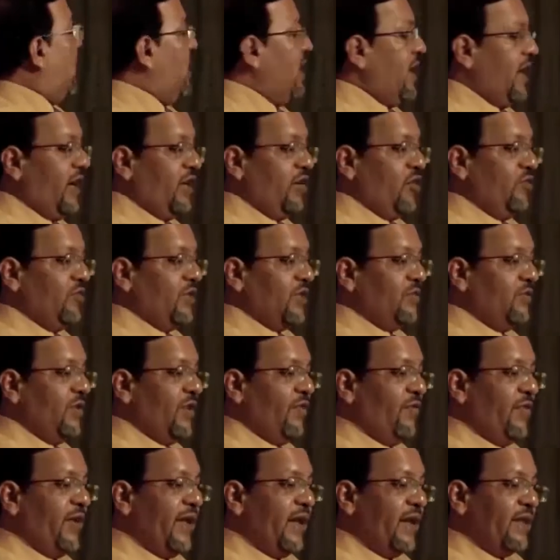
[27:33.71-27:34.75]
and you must be
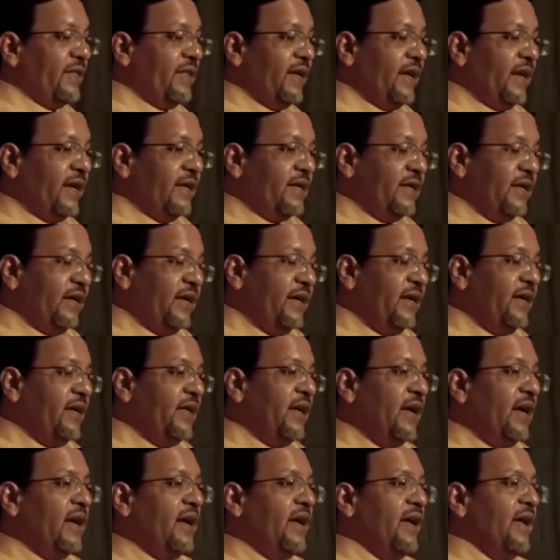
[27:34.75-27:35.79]
aware that
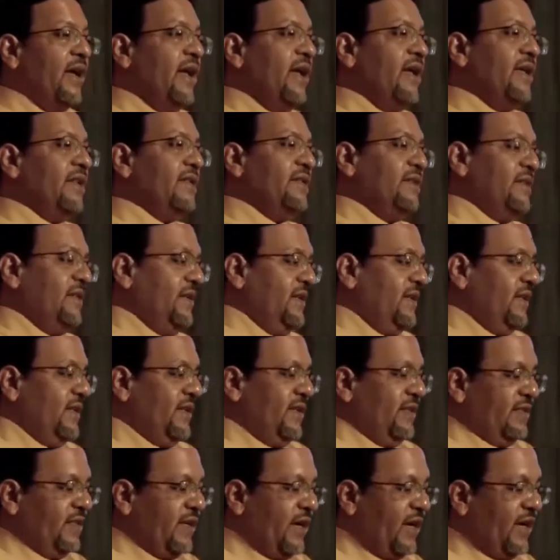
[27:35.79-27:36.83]
India has
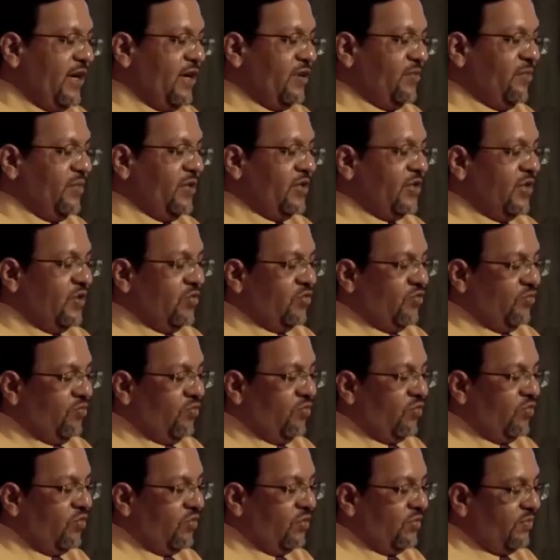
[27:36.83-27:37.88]
sent its mission to
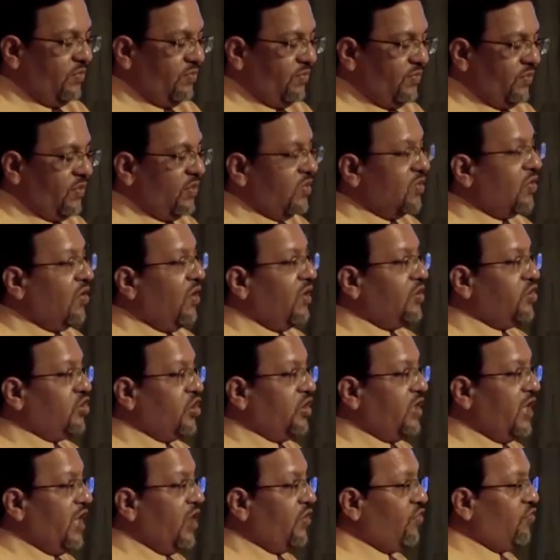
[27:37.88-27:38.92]
Moon called
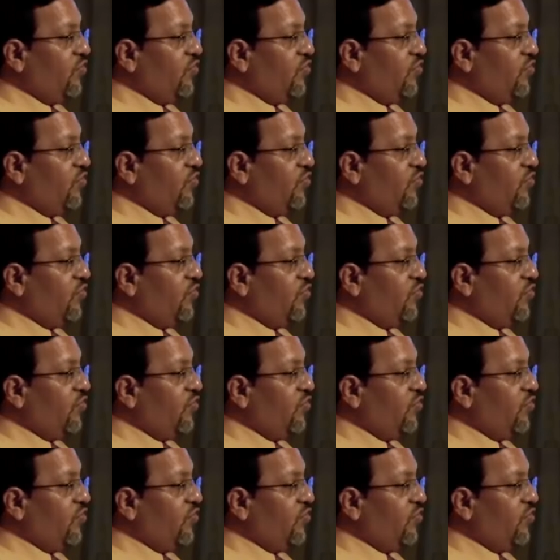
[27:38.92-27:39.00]
Chandrayaan